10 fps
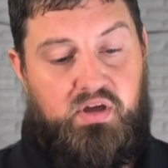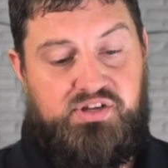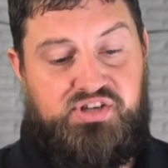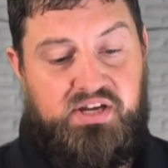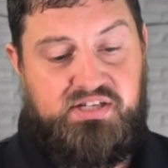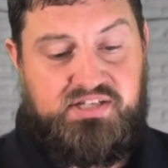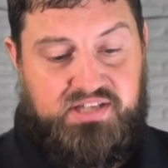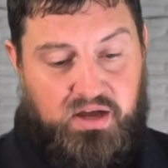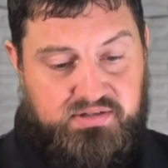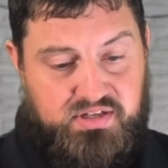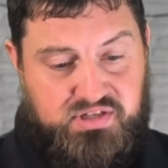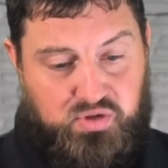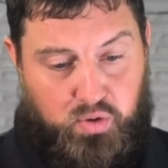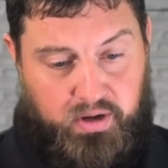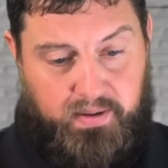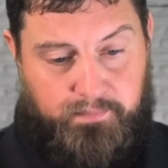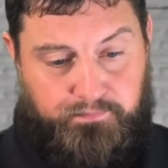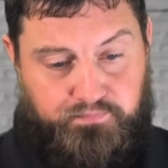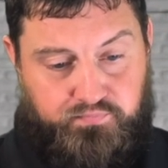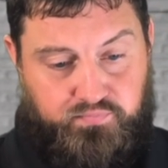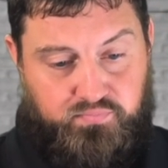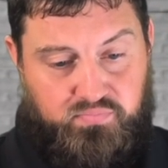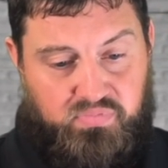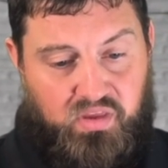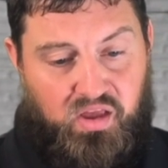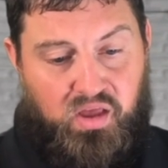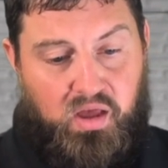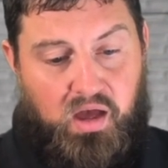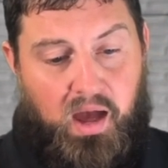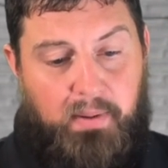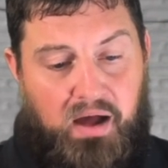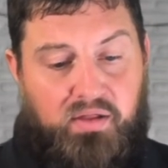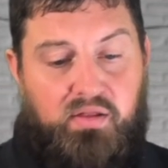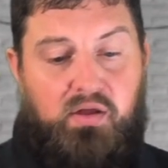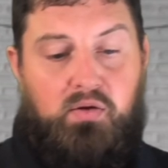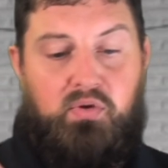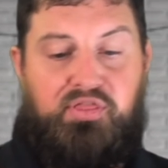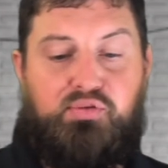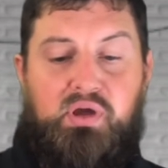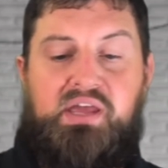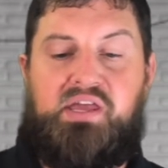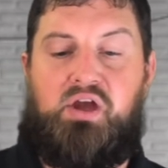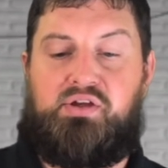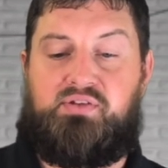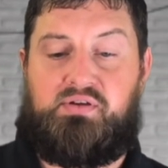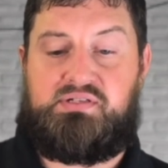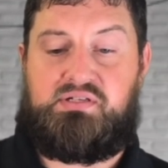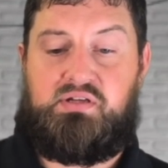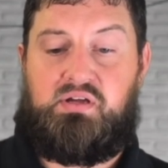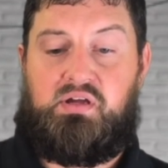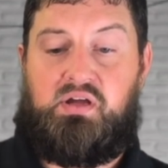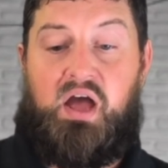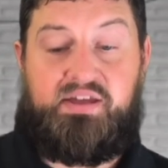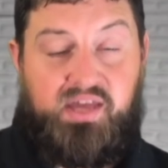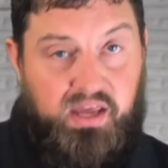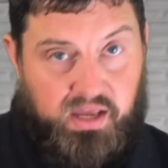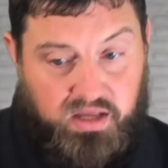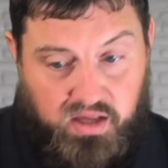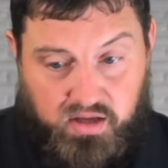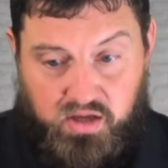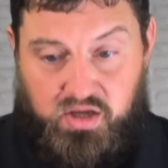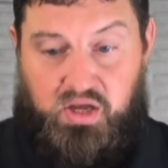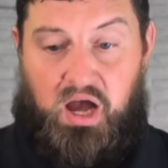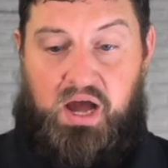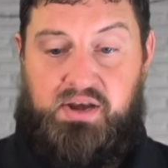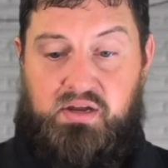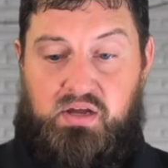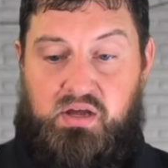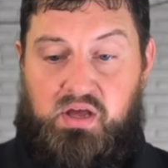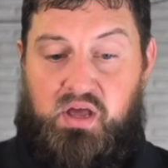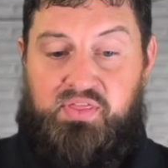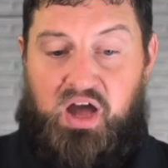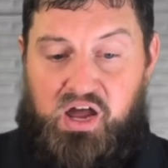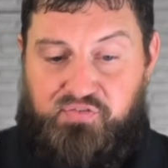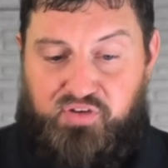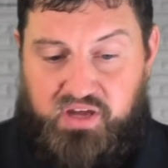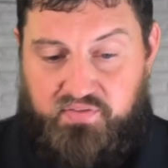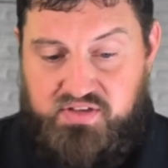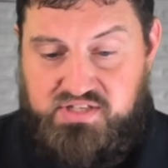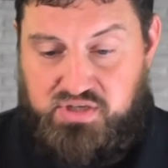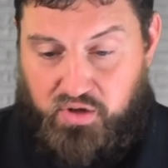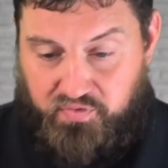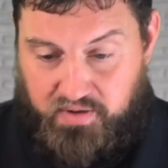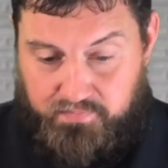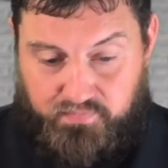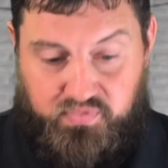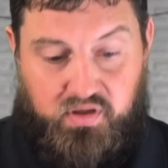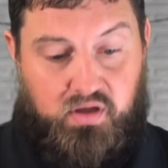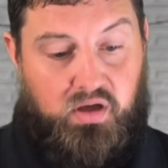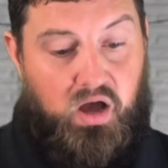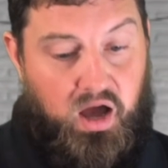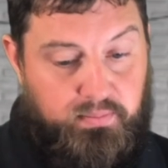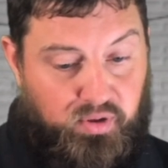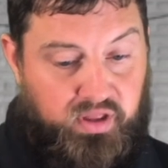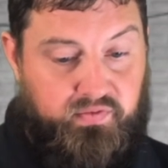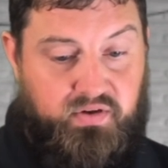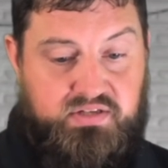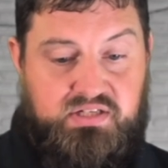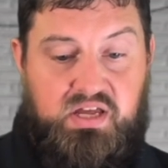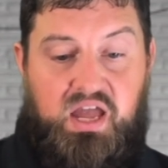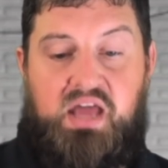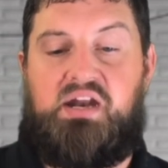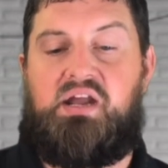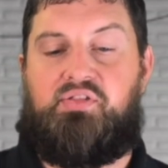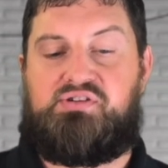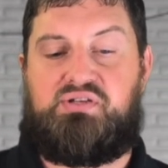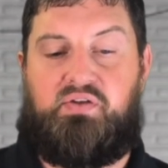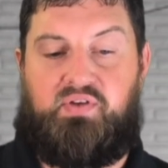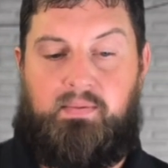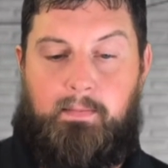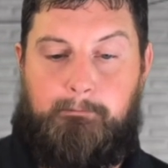Jesus tells a story about with three characters, a king, God, the unforgiven servant, unbelievers, and another servant.